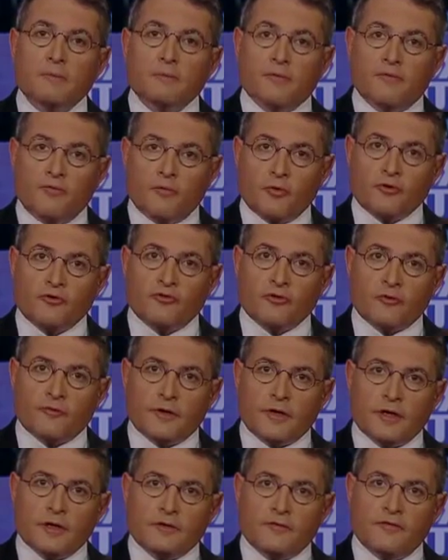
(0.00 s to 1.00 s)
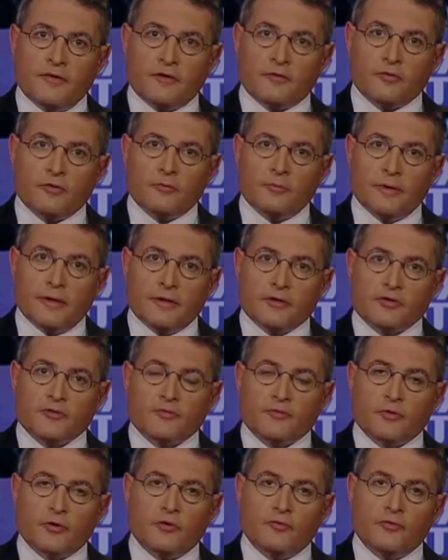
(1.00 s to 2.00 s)
before serving on the federal bench
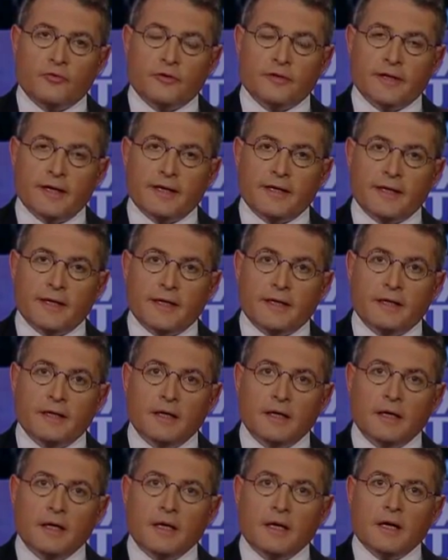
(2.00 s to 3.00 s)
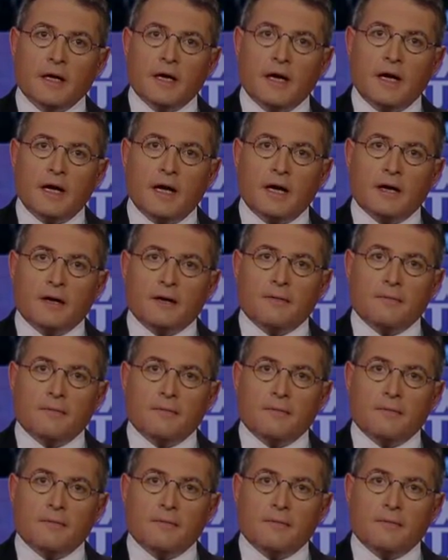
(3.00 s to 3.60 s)
for over a decade. Uh,